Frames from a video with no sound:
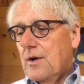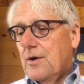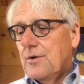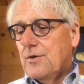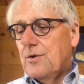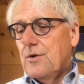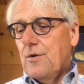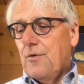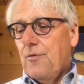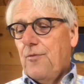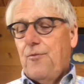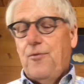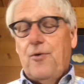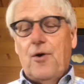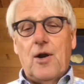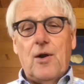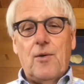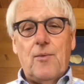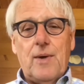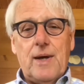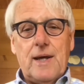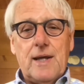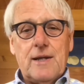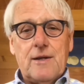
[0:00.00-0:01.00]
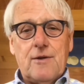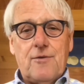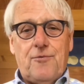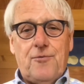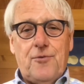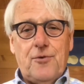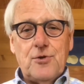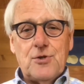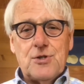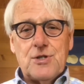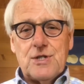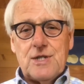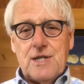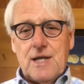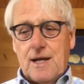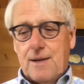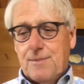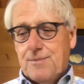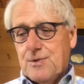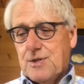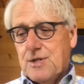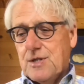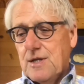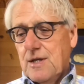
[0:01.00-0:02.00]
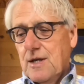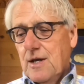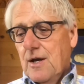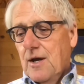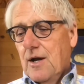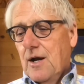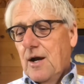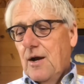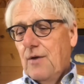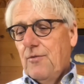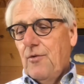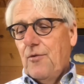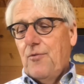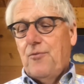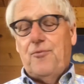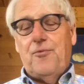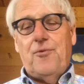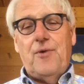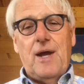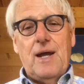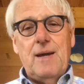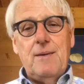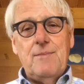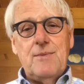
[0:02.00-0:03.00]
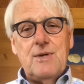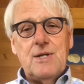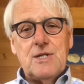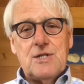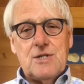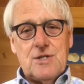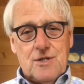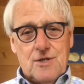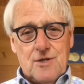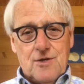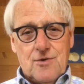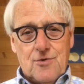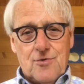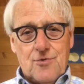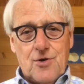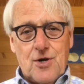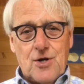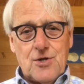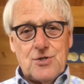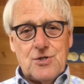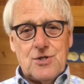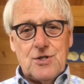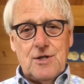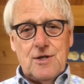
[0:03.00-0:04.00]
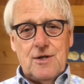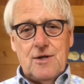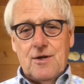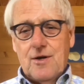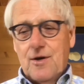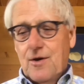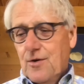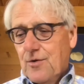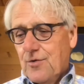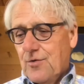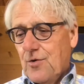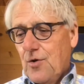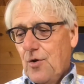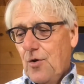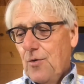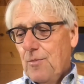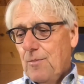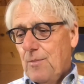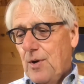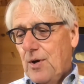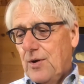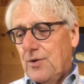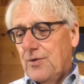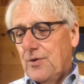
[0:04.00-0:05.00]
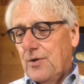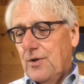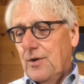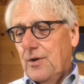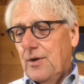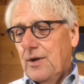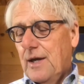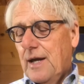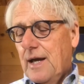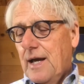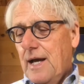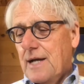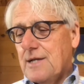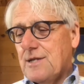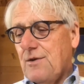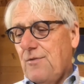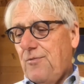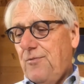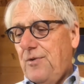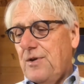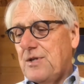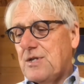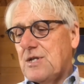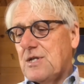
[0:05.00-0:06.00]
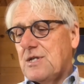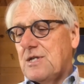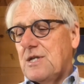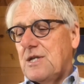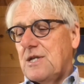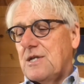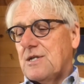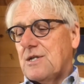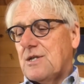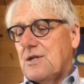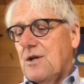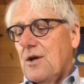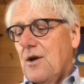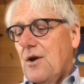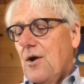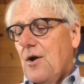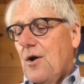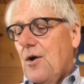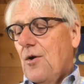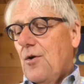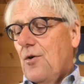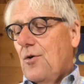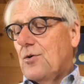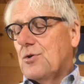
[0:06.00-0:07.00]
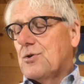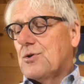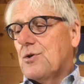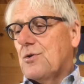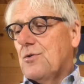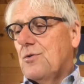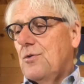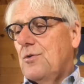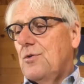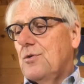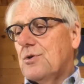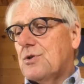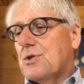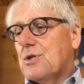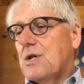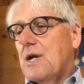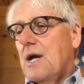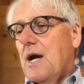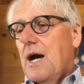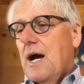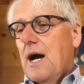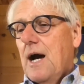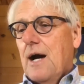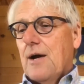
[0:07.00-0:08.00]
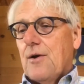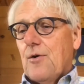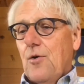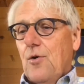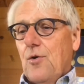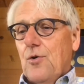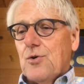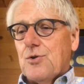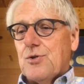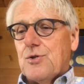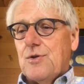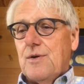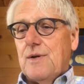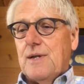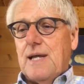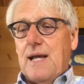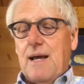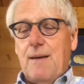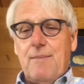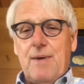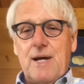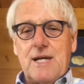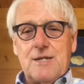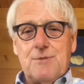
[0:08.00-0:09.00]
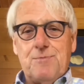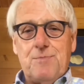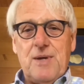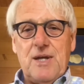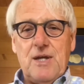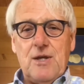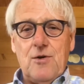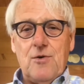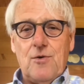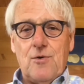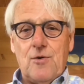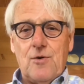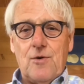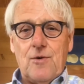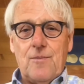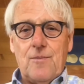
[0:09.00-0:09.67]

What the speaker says: you're following in the footsteps of a famous Russian role model as a physicist, whose roots are also at MSPU.